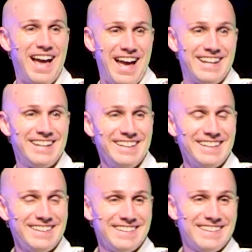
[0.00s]
lot.
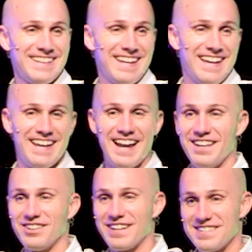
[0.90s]
And I
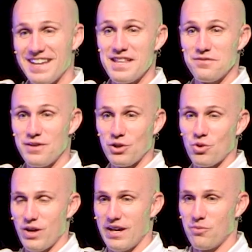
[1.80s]
look inside the
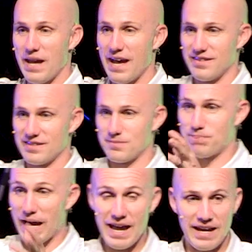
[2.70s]
vehicle, and we had this
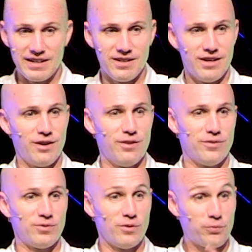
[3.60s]
bag
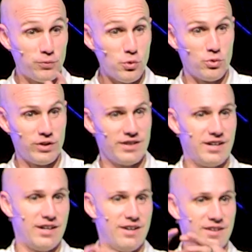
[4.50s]
of food
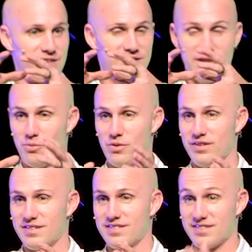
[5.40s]
uh, that
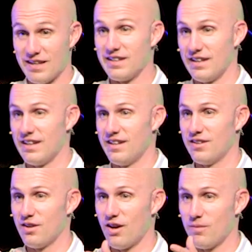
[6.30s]
was sitting
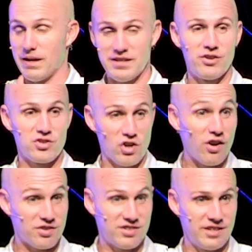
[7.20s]
in my daughter's
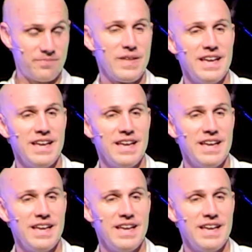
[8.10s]
car seat,